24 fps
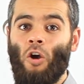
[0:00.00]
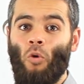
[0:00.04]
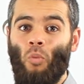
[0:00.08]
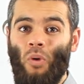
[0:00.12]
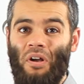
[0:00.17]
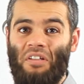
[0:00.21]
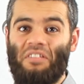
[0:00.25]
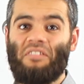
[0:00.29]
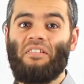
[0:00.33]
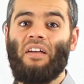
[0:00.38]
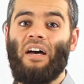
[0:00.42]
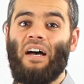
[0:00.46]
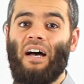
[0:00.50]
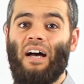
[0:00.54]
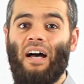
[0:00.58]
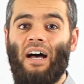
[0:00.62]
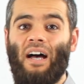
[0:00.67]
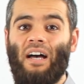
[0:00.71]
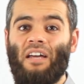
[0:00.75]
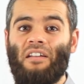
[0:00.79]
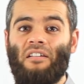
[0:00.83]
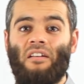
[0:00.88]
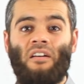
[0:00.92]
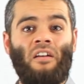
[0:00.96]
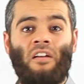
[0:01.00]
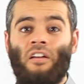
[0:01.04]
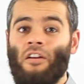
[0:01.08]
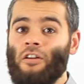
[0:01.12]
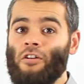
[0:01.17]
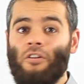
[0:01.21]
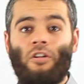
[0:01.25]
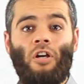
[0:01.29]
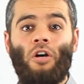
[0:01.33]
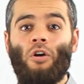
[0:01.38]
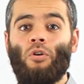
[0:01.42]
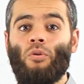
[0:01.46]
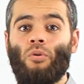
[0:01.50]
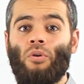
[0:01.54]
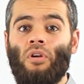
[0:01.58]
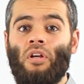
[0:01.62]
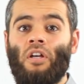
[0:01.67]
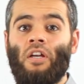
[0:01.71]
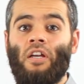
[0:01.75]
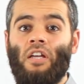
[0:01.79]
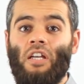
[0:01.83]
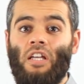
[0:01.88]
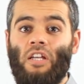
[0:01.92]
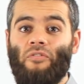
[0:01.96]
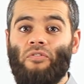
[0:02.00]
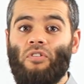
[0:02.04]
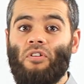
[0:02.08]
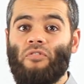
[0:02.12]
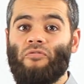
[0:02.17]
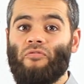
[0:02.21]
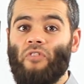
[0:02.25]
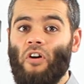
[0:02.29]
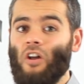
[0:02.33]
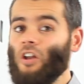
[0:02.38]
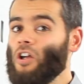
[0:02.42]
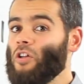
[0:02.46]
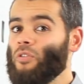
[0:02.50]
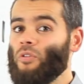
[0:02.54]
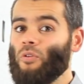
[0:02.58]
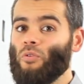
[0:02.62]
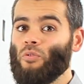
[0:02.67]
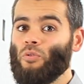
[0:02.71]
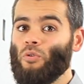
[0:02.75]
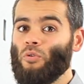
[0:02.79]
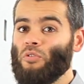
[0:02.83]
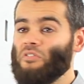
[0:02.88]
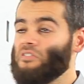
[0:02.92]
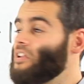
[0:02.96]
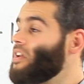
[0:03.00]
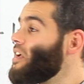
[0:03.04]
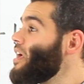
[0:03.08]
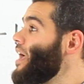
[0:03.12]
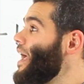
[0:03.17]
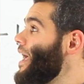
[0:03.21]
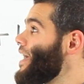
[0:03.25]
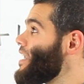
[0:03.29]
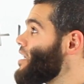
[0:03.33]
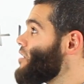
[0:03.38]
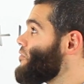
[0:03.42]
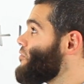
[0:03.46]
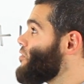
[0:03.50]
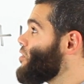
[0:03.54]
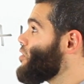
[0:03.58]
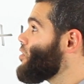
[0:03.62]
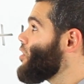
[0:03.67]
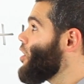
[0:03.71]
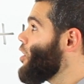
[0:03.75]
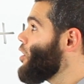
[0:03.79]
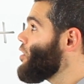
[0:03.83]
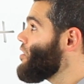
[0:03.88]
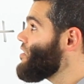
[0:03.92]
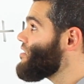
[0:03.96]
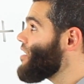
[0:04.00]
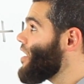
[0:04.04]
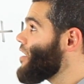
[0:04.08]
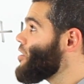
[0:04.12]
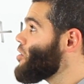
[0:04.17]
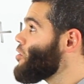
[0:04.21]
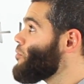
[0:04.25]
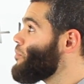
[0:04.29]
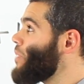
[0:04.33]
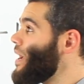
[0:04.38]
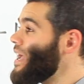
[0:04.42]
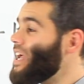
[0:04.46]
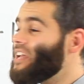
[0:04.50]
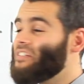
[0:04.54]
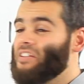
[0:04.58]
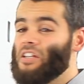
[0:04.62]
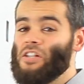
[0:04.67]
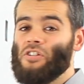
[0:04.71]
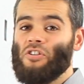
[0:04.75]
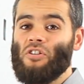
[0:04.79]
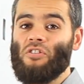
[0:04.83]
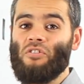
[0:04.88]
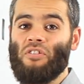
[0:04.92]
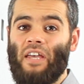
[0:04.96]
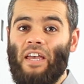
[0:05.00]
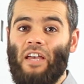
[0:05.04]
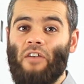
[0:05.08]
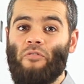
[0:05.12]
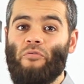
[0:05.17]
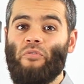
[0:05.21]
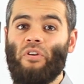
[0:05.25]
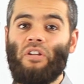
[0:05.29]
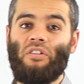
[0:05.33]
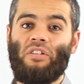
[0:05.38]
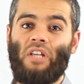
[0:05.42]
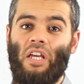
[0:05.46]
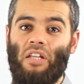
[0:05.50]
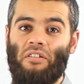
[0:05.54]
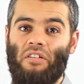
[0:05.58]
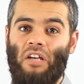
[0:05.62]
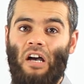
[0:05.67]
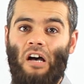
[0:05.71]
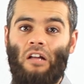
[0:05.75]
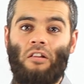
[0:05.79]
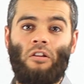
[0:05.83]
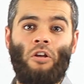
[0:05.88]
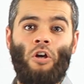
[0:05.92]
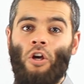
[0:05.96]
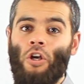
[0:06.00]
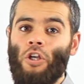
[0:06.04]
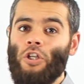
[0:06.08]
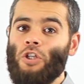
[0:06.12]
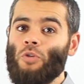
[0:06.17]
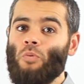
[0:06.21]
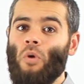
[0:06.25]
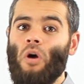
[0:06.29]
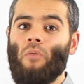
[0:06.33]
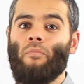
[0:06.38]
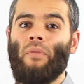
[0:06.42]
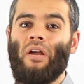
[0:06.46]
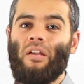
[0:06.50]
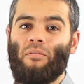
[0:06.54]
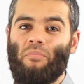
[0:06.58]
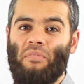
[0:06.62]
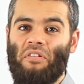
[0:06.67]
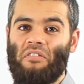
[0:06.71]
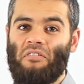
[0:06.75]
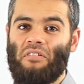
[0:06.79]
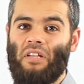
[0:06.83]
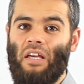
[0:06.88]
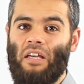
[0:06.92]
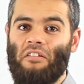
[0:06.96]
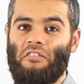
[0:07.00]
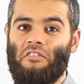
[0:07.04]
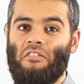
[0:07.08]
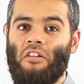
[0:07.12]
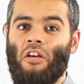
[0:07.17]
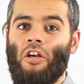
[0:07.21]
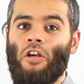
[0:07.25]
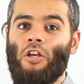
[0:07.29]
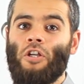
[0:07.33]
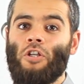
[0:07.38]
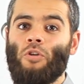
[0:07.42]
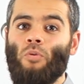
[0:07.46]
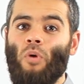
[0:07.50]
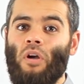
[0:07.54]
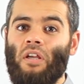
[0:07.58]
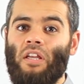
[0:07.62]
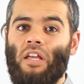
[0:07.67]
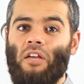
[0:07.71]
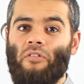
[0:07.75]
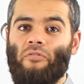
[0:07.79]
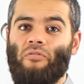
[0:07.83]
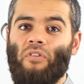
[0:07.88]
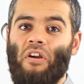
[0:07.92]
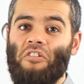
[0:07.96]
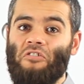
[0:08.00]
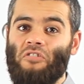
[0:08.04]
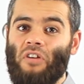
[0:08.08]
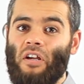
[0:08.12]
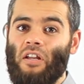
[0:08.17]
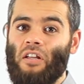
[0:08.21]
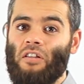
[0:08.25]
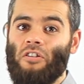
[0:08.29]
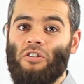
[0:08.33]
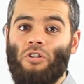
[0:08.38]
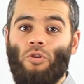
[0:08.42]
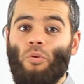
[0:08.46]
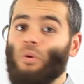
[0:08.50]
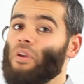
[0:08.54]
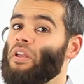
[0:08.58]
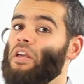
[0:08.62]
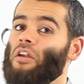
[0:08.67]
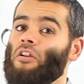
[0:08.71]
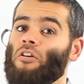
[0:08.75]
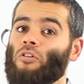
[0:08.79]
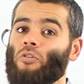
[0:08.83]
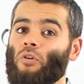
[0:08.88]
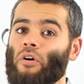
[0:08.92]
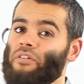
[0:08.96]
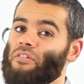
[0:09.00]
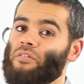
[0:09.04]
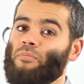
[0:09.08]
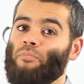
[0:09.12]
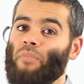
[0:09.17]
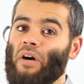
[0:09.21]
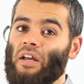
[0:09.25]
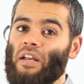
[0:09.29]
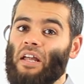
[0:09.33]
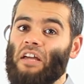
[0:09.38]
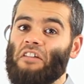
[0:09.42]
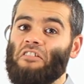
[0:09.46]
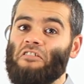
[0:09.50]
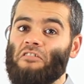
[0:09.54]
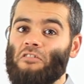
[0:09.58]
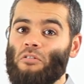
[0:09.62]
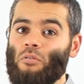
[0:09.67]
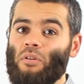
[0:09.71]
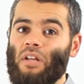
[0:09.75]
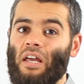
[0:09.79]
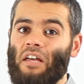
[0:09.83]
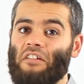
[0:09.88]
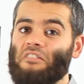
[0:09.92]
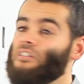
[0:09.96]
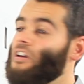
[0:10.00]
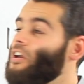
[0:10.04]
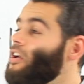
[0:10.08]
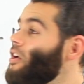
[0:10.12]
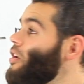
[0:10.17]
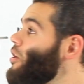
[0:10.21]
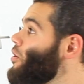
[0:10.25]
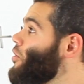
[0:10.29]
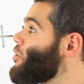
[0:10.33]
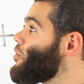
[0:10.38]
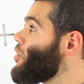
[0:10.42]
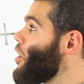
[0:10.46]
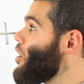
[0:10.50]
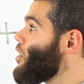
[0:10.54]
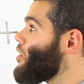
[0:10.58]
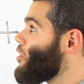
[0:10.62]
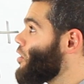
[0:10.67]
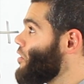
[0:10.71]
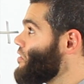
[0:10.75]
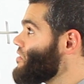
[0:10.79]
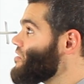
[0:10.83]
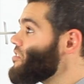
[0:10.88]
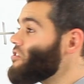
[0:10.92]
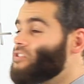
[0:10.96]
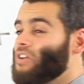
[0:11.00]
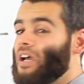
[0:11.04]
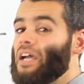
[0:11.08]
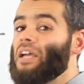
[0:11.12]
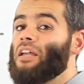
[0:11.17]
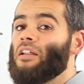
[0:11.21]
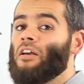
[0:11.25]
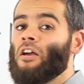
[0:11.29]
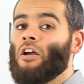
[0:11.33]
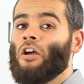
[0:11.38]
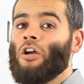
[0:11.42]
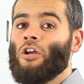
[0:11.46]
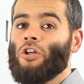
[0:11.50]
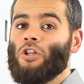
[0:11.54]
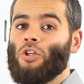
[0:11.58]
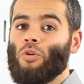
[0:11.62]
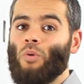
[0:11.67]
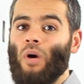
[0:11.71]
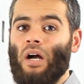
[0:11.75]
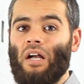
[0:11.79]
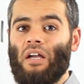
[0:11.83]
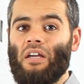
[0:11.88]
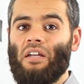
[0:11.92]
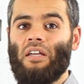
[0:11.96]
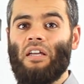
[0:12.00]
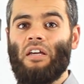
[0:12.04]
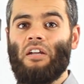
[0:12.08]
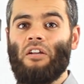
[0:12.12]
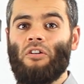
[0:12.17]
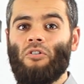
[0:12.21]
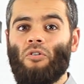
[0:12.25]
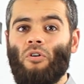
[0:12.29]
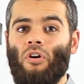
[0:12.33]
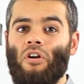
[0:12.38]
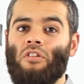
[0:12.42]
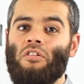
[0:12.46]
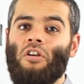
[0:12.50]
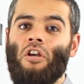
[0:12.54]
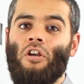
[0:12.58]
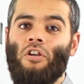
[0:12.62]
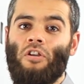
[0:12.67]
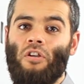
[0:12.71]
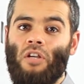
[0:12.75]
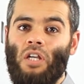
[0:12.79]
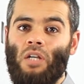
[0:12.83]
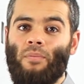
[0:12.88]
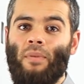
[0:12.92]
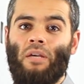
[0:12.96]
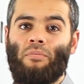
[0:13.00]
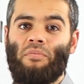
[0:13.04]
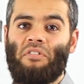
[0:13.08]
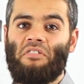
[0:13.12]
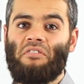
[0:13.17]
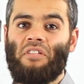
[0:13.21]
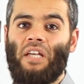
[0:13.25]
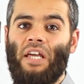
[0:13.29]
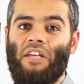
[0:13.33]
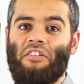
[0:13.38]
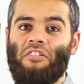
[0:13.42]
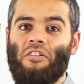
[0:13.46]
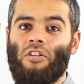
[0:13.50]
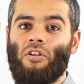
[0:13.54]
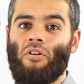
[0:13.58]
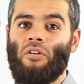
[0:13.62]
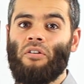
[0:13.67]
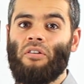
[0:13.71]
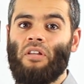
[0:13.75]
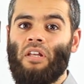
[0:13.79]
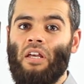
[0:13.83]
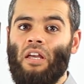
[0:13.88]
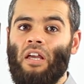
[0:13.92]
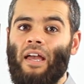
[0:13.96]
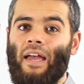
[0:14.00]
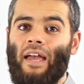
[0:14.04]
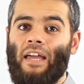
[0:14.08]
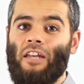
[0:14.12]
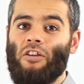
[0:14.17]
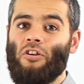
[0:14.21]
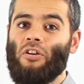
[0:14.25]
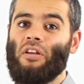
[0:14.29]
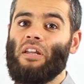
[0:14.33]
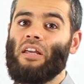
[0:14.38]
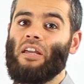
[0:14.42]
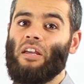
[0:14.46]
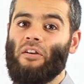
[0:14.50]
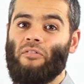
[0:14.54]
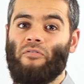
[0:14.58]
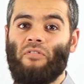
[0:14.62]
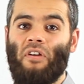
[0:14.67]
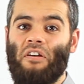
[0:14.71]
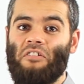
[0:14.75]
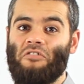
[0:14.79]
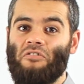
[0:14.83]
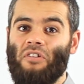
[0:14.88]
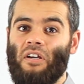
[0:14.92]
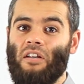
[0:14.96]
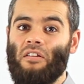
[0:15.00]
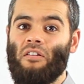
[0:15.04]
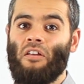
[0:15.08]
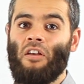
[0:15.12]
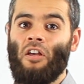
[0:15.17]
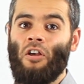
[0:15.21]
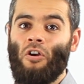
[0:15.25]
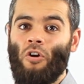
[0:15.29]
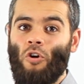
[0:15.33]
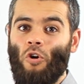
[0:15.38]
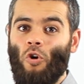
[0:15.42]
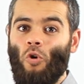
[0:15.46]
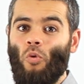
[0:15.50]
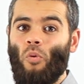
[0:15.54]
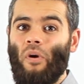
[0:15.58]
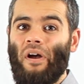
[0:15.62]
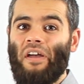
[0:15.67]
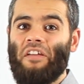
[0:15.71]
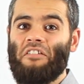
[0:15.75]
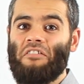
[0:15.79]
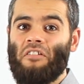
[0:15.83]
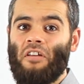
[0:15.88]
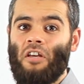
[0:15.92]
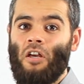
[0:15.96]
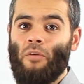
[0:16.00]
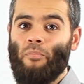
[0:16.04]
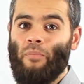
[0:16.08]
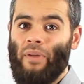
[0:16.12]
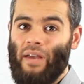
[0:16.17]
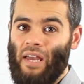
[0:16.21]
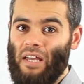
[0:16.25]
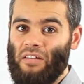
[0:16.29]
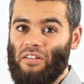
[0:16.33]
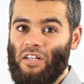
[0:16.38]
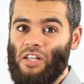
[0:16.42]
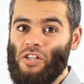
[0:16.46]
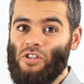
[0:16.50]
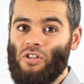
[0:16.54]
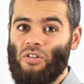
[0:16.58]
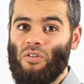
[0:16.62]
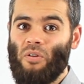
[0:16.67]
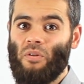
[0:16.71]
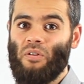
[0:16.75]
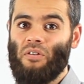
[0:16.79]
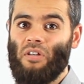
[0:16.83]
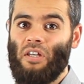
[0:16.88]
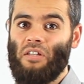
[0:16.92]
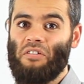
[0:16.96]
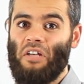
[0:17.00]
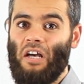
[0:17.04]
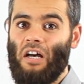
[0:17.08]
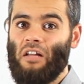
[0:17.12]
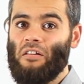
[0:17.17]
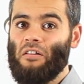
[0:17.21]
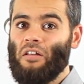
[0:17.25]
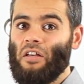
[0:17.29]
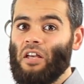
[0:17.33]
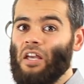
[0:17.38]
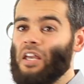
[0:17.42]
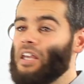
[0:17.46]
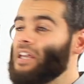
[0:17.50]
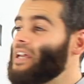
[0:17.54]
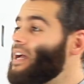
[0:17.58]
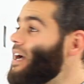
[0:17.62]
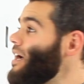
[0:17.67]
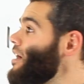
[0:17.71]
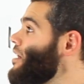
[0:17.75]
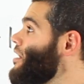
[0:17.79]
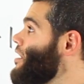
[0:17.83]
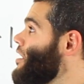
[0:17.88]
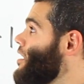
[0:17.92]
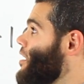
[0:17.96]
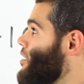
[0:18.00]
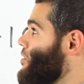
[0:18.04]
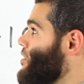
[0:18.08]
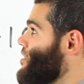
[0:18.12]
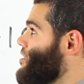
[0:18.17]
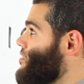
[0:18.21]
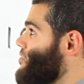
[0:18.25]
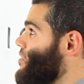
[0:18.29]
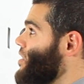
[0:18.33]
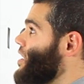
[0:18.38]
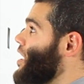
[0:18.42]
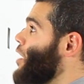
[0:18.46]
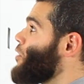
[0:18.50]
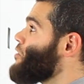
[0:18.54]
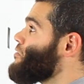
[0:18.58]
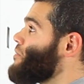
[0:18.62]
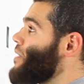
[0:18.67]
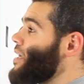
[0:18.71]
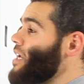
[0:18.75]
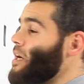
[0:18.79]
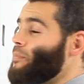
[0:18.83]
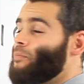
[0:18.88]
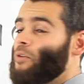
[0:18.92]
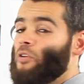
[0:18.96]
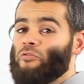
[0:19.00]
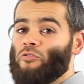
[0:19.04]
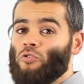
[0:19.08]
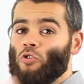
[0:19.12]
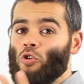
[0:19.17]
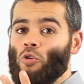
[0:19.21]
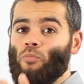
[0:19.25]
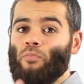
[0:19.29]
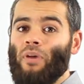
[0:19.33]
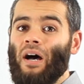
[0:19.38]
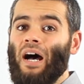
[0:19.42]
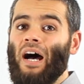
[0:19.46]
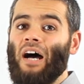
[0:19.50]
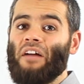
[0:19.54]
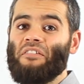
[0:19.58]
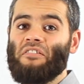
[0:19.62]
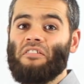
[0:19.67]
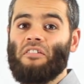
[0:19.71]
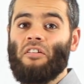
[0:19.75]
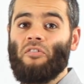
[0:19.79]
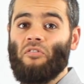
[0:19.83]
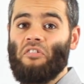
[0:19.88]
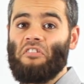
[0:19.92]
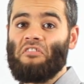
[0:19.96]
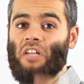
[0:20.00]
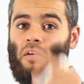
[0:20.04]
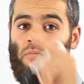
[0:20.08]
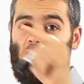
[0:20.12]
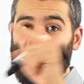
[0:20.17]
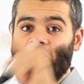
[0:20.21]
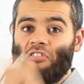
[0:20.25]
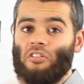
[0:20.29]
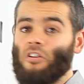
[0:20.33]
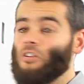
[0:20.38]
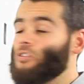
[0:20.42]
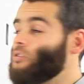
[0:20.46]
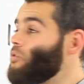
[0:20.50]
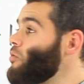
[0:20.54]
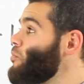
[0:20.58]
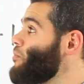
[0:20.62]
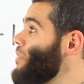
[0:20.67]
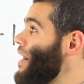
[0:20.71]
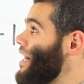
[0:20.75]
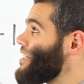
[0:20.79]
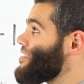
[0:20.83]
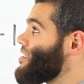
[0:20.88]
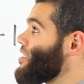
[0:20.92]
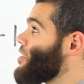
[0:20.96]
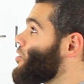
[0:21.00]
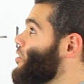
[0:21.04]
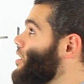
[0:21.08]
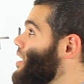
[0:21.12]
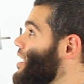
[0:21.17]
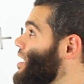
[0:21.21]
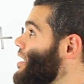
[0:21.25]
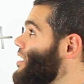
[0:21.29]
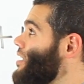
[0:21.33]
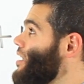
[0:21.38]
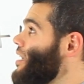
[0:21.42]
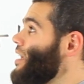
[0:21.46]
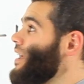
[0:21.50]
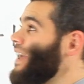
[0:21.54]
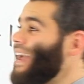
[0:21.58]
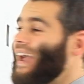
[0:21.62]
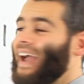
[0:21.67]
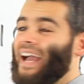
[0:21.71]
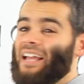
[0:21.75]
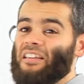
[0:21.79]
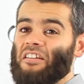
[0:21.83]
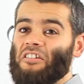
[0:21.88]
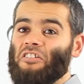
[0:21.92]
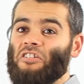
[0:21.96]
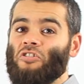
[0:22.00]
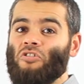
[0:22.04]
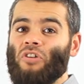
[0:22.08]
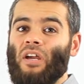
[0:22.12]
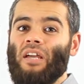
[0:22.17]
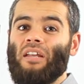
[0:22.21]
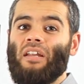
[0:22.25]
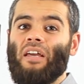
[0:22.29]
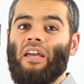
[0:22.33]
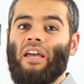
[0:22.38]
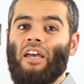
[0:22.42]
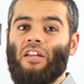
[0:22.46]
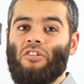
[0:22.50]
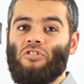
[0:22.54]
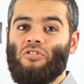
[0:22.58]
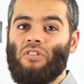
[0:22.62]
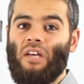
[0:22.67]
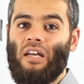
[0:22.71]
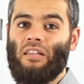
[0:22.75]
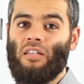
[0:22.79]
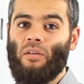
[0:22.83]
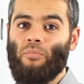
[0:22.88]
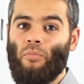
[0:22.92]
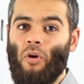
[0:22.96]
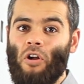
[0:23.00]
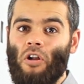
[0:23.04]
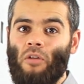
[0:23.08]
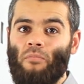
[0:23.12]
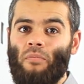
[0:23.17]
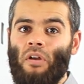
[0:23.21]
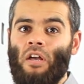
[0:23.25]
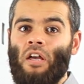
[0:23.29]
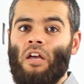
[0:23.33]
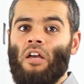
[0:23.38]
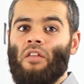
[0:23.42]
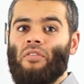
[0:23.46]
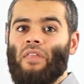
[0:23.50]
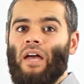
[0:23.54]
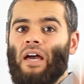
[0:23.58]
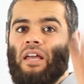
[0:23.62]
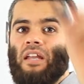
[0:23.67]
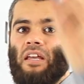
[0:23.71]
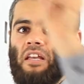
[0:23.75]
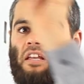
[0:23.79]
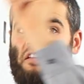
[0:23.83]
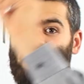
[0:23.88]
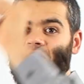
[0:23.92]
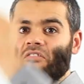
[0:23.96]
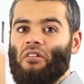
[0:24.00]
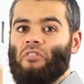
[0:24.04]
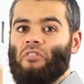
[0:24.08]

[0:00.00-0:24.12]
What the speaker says: Was that hard? No. If you follow the rules and if you notice and you pay attention to every detail, you won't make mistakes. You won't get frustrated, you won't get annoyed. But as soon as you don't concentrate, you are going to get annoyed, you're going to make mistakes here and there, and you're going to get frustrated. Always pay attention to the detail. Here, this figure was made up of 2 parts, the semicircle marked in green and the straight edge down the bottom, that is